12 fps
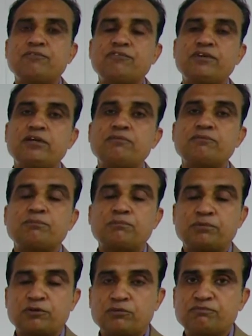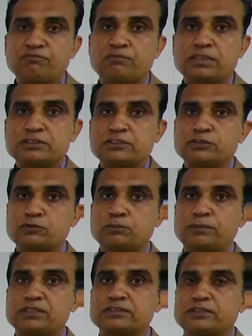differ from person to
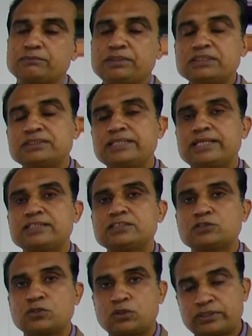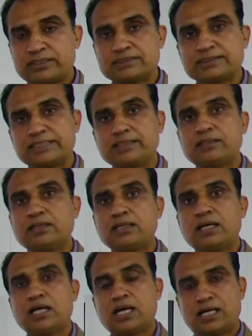person. Means there is not a
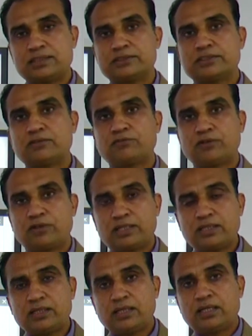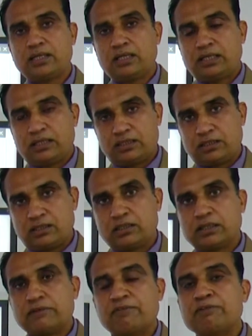single answer for a
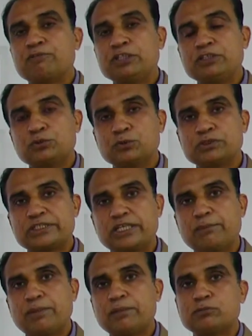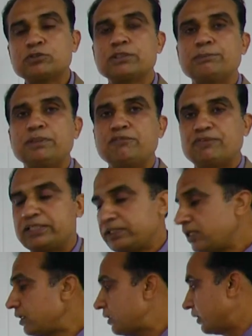when we use K map to simplify
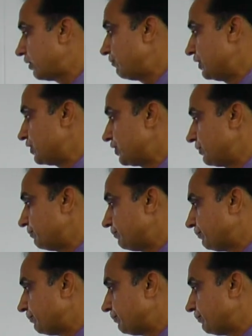the application.